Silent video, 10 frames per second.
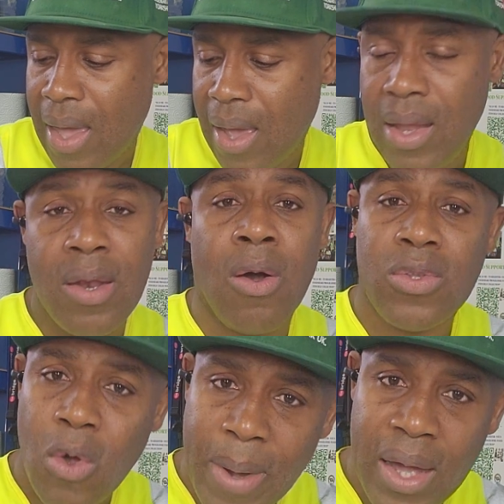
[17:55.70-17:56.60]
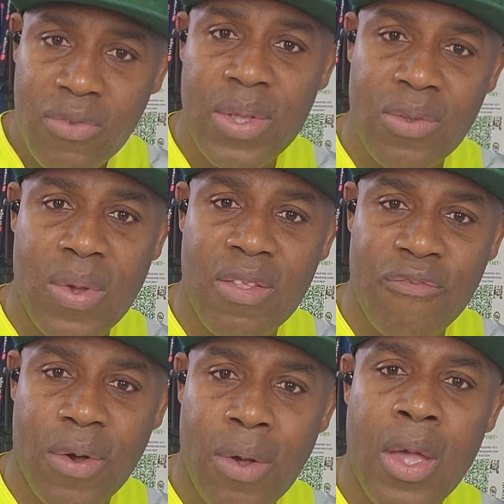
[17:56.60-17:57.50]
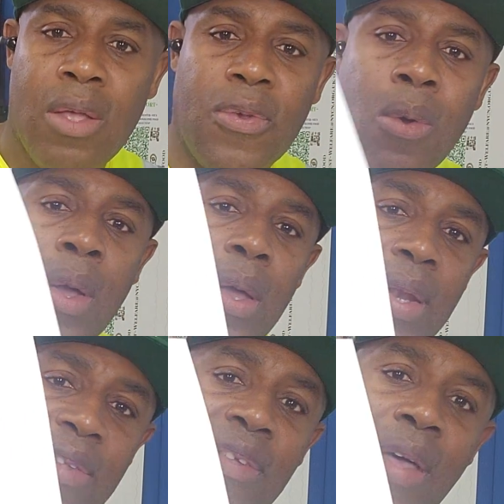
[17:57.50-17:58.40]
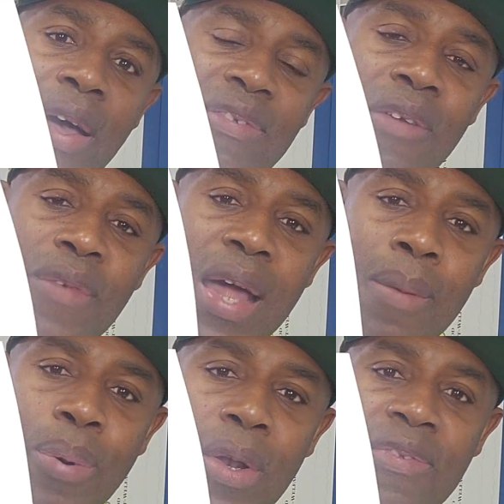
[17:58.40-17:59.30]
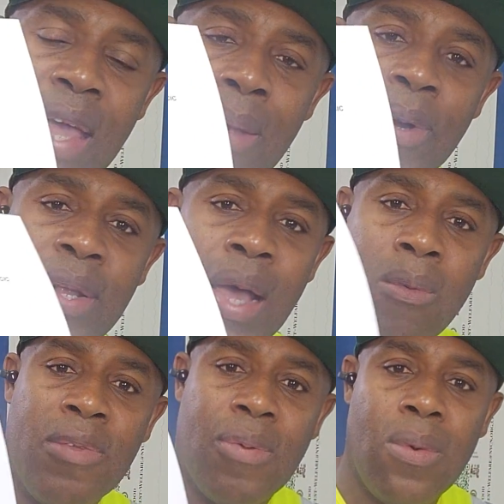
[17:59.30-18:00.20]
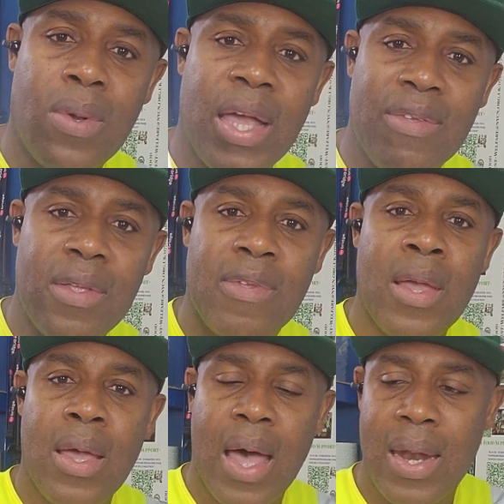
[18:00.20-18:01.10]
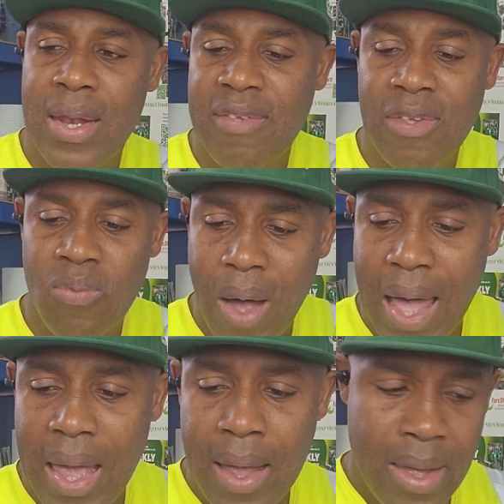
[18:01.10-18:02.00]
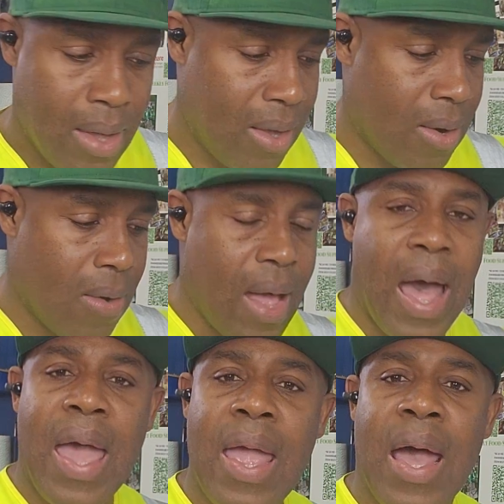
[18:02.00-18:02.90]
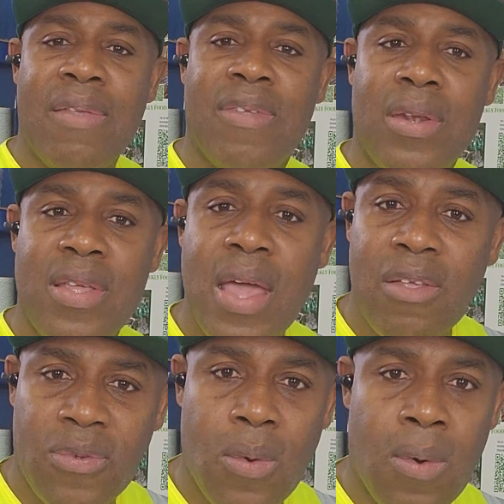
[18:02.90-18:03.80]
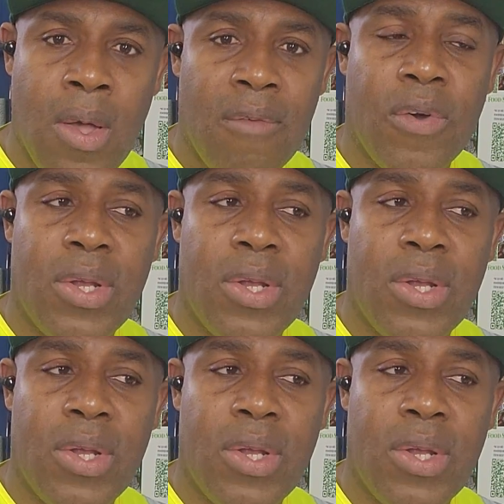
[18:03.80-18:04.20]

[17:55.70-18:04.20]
in October 2024. So this is our safeguarding policy. Anybody that wants to look at it, and this is why I, as the DSO for